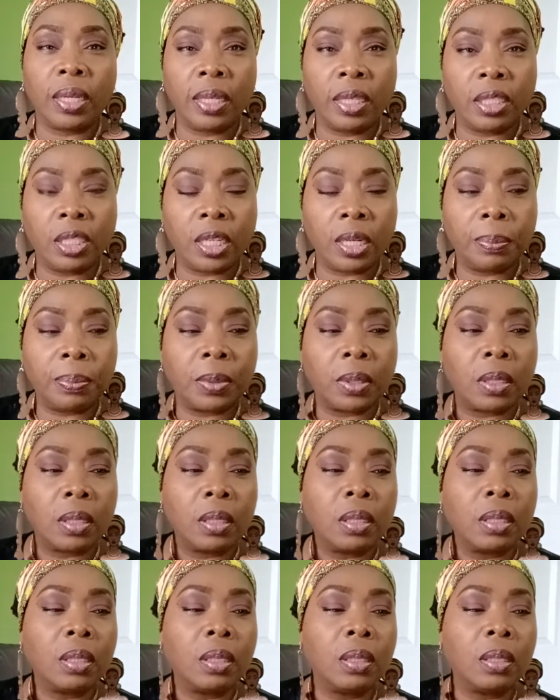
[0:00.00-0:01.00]
Egypt
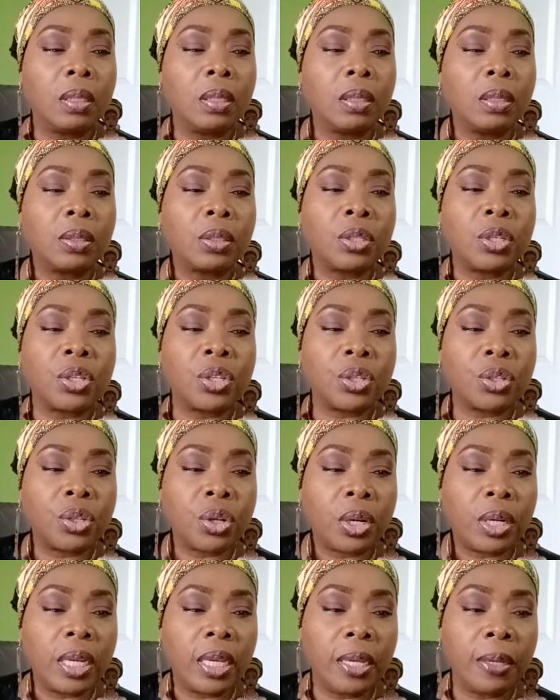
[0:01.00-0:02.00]
to
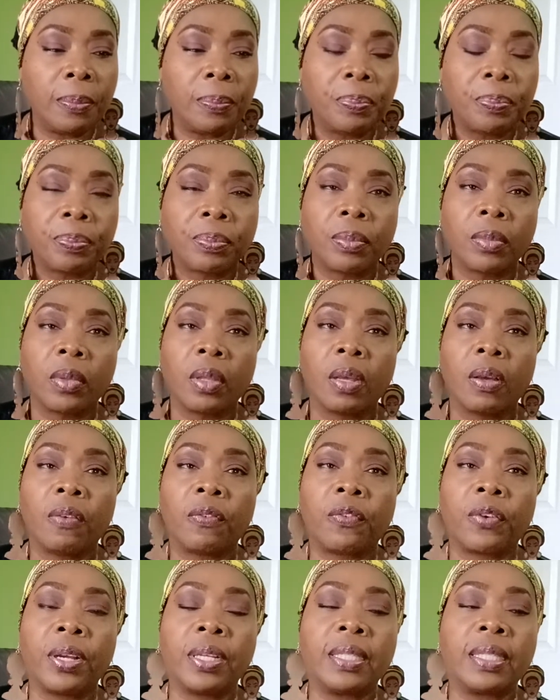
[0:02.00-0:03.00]
study.
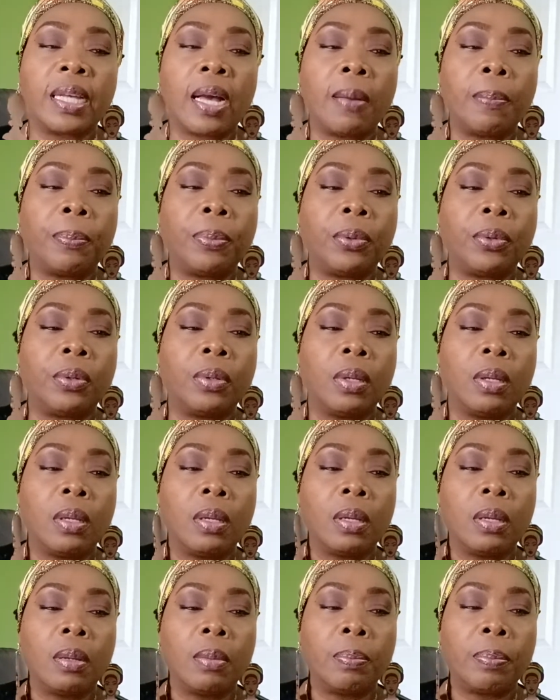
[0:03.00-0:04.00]
For example,
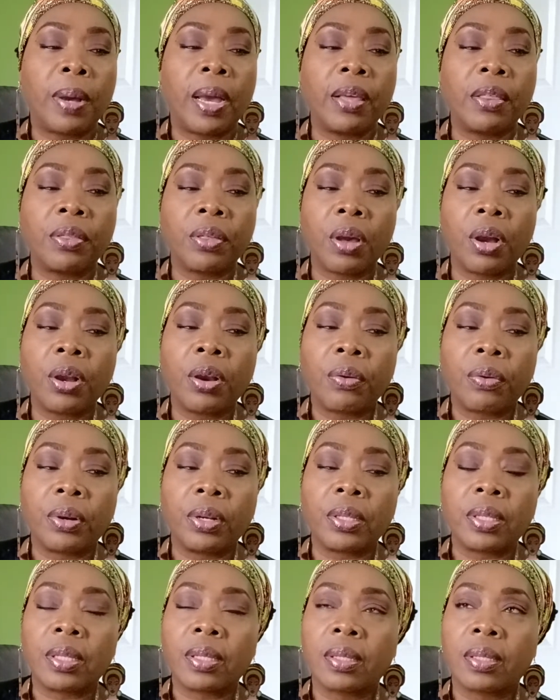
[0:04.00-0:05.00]

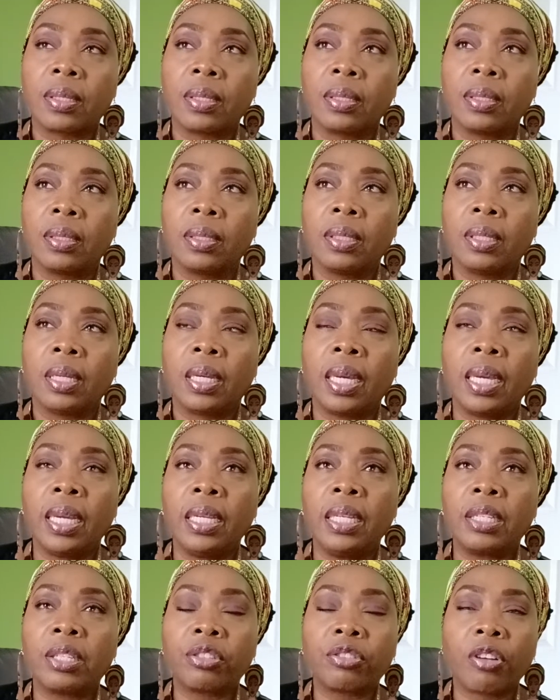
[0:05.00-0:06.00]
Pythagoras. He
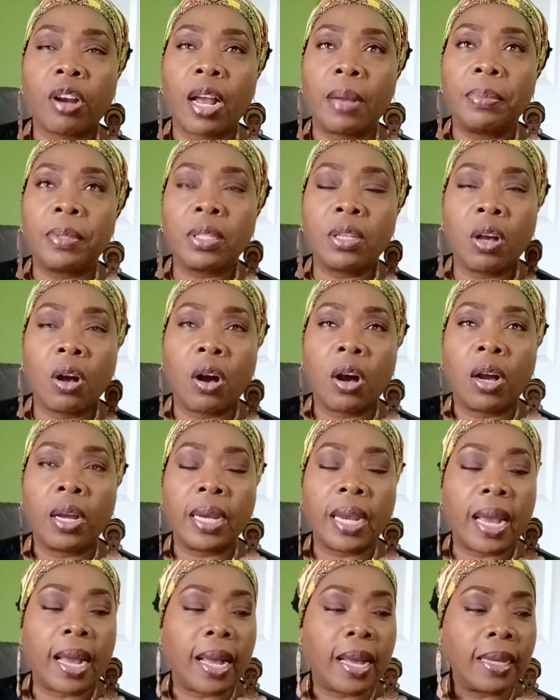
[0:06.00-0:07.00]
describes
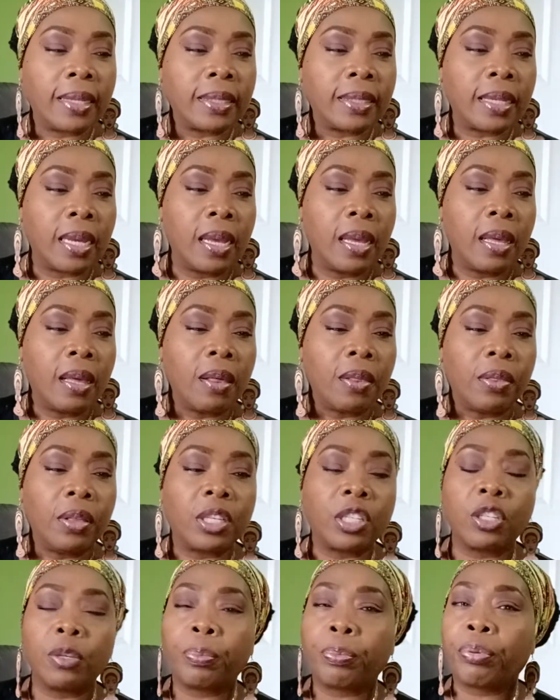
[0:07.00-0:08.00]
God as the
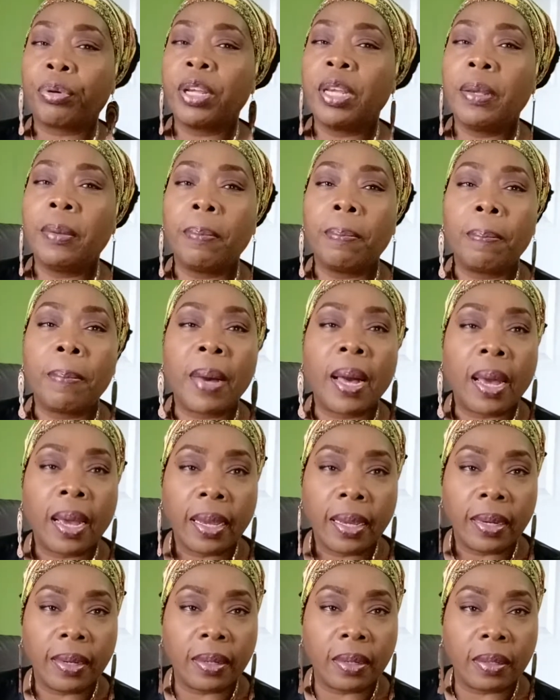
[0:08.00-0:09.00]
supreme
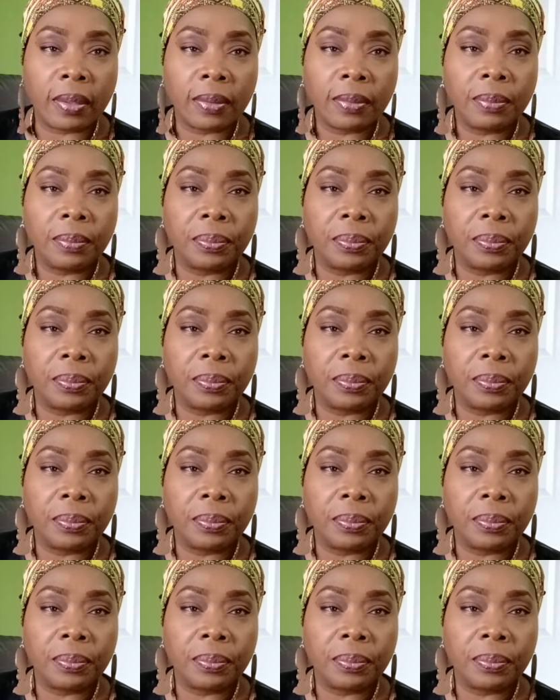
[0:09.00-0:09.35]
mind.